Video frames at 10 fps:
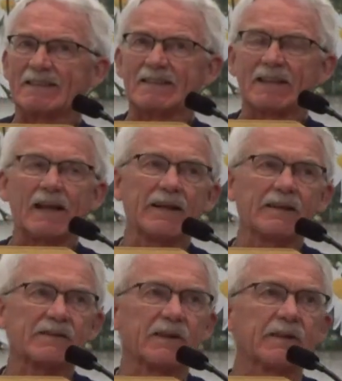
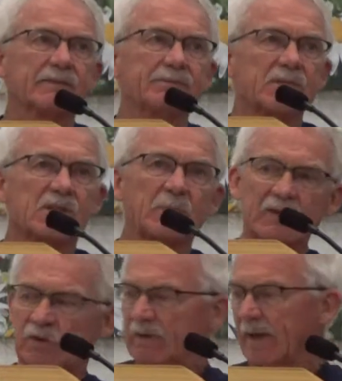Today is a
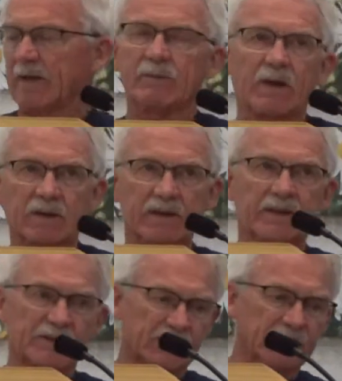special day in American
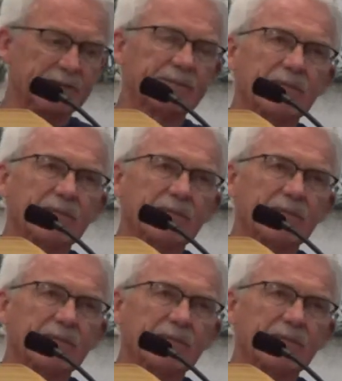history,